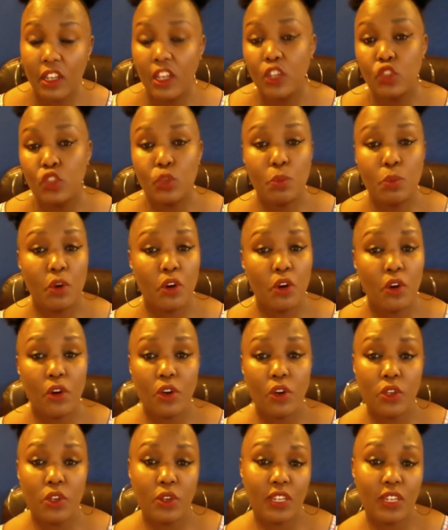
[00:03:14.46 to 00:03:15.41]
tomorrow
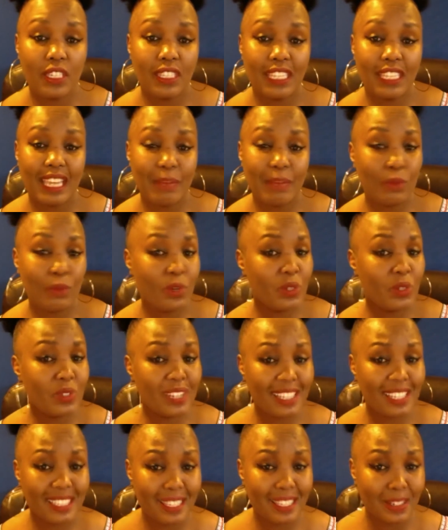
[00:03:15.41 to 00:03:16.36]
you can say I'm going to
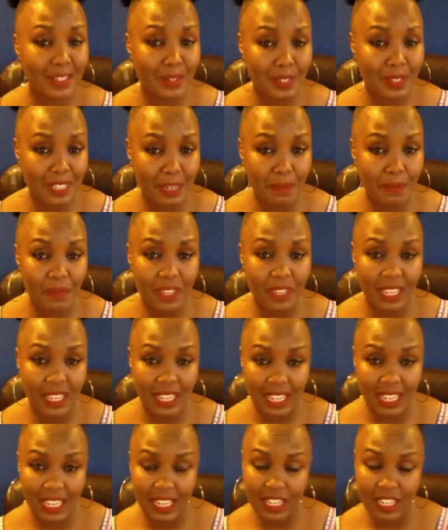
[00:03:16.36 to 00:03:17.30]
listen to something
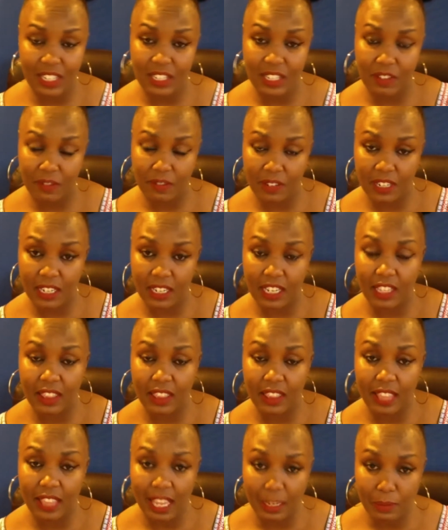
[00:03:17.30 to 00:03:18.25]
in
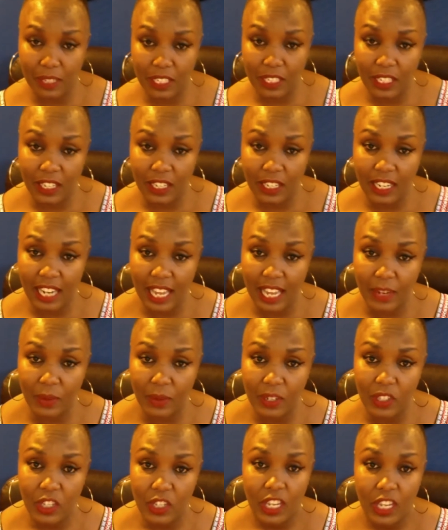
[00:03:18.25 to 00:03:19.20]
that particular
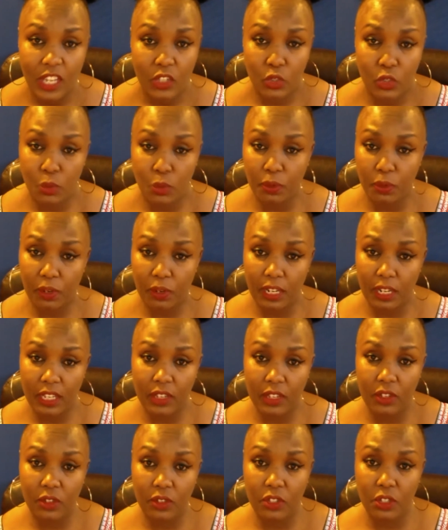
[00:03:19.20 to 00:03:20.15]
language. So pull a
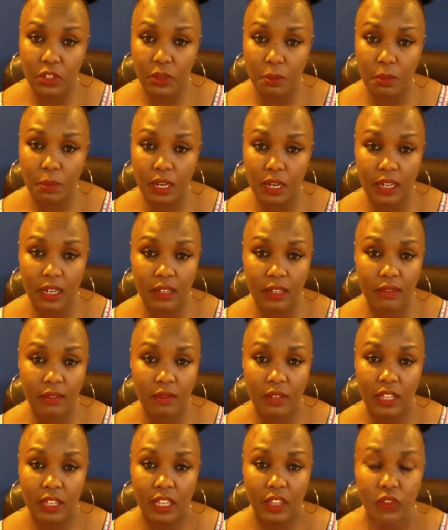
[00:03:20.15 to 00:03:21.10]
YouTube
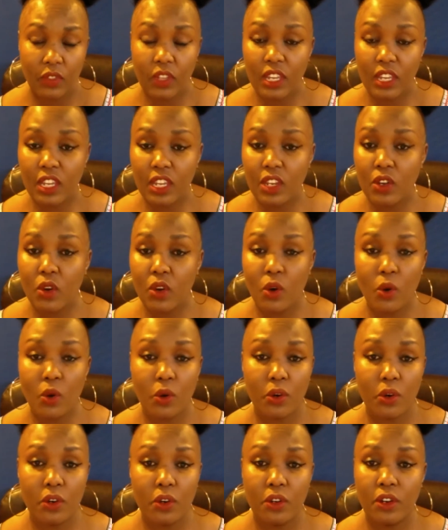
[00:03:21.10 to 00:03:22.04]
thing
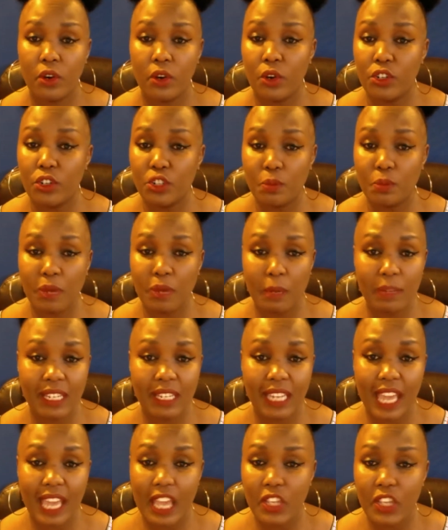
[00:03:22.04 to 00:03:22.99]
or audio
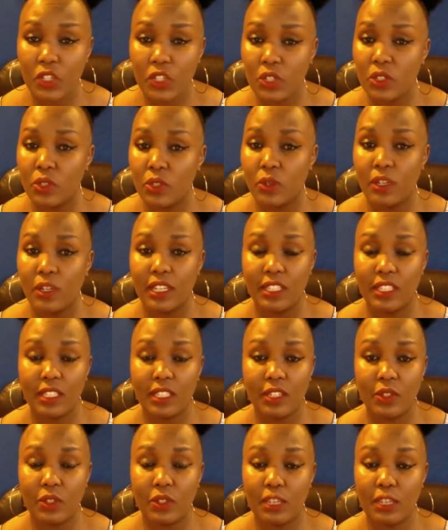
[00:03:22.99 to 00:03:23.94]
publications, or listen
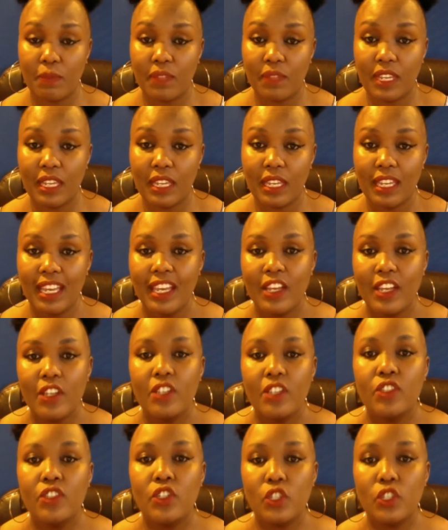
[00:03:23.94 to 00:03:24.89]
to something,
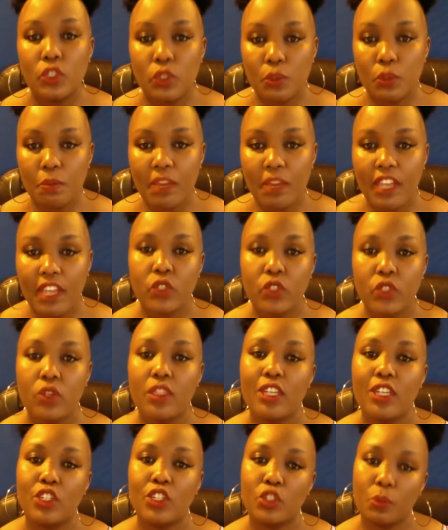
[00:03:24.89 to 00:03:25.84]
just to make sure
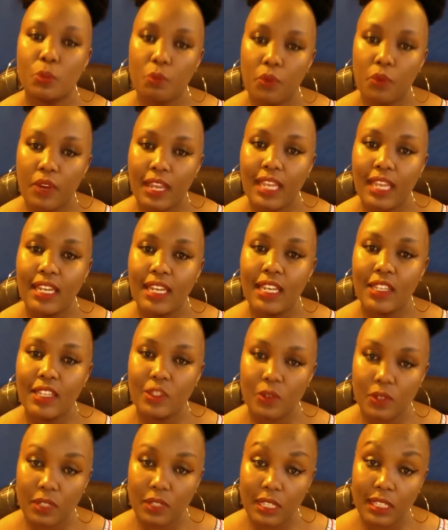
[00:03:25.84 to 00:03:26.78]
that your brain is
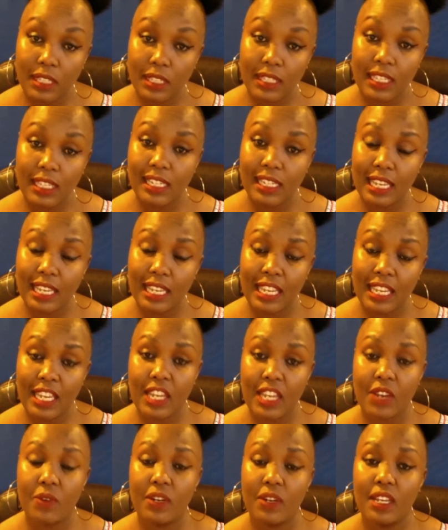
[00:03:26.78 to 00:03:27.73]
consistently
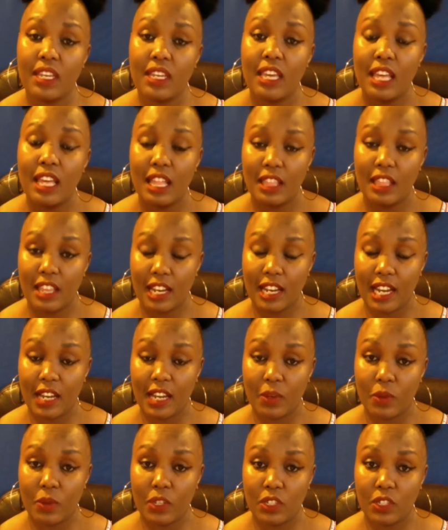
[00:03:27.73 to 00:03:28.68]
hearing the
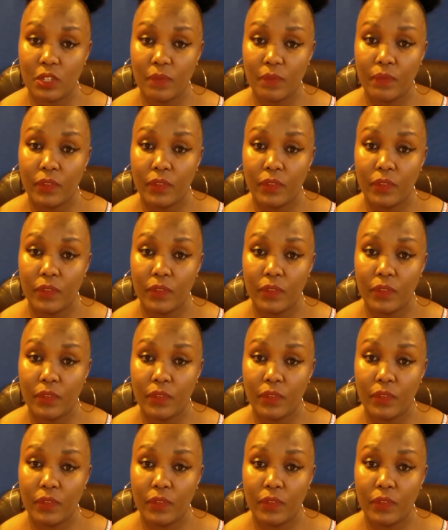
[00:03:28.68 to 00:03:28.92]
language.